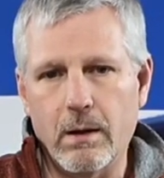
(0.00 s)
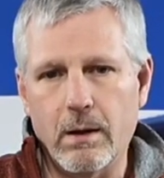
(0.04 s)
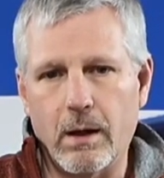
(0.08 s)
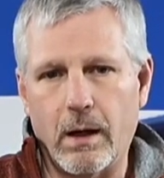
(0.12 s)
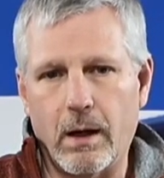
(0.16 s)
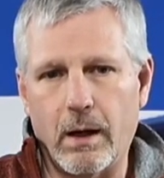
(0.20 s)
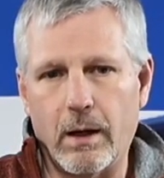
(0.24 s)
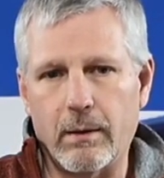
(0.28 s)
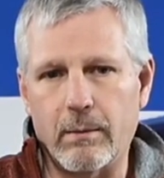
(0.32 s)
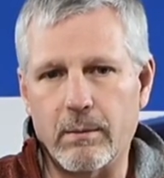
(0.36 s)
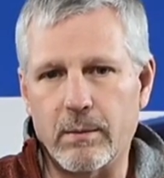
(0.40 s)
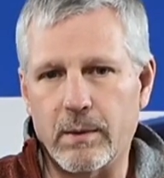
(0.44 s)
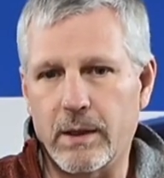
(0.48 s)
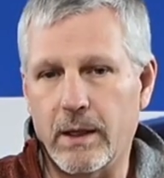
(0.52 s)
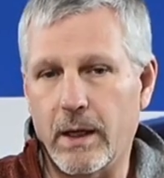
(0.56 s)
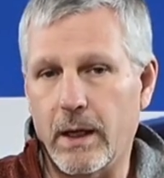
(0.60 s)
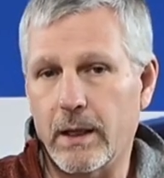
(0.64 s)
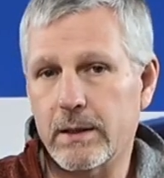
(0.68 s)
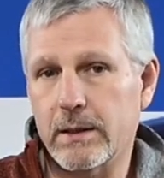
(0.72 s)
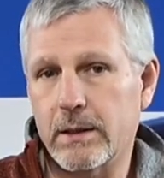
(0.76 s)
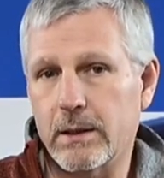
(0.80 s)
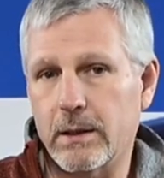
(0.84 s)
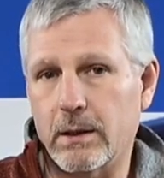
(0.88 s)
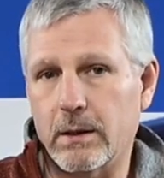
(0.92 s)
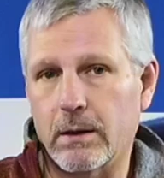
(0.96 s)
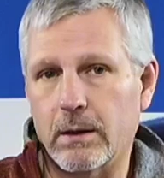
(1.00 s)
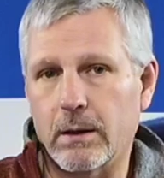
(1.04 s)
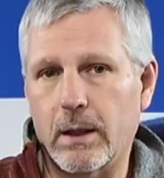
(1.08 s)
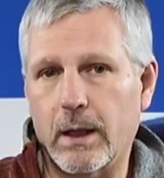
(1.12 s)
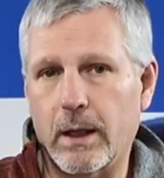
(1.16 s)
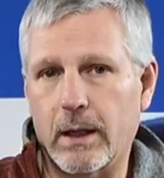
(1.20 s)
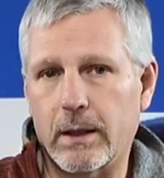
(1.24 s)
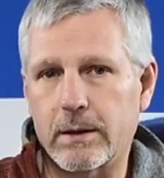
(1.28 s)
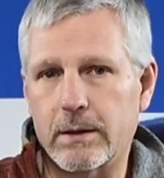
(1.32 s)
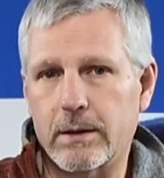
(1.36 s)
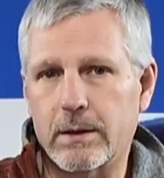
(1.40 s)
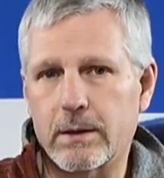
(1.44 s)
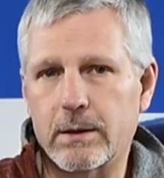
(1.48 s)
I'm guessing
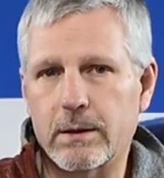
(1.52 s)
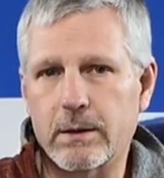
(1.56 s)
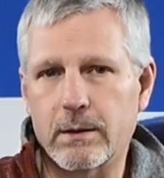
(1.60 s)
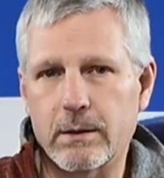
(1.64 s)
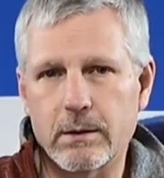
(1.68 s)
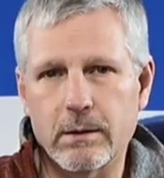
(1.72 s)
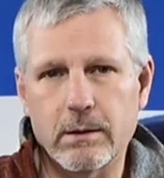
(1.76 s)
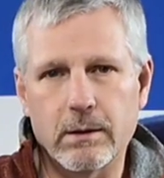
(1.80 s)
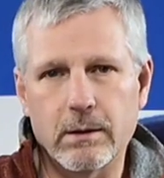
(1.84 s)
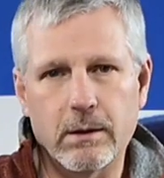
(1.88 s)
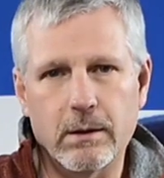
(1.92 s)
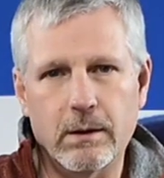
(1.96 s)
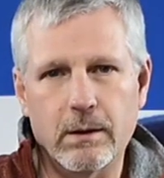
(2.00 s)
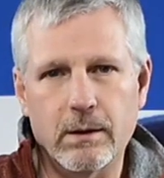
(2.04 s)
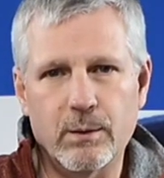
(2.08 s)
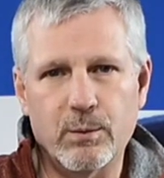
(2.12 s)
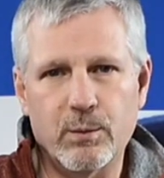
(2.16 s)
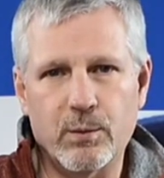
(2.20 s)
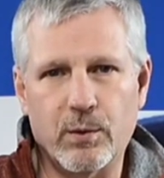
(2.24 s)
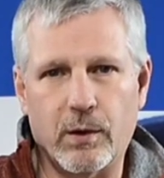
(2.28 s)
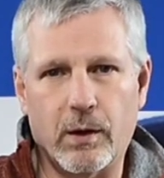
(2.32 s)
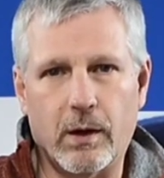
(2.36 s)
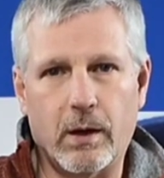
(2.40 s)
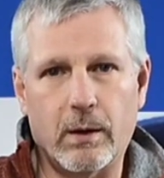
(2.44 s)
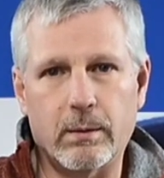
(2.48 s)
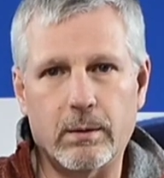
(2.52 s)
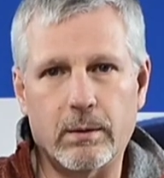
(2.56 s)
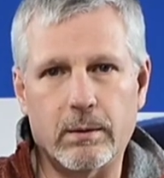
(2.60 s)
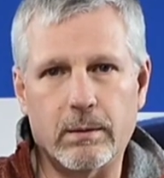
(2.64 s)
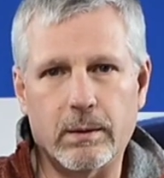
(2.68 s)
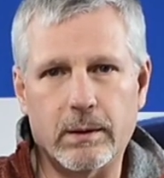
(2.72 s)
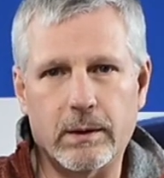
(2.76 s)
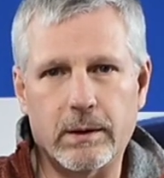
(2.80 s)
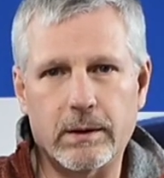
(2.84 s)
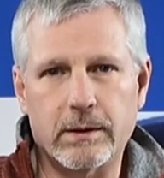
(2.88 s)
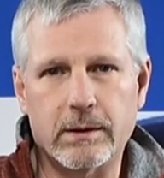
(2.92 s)
that's probably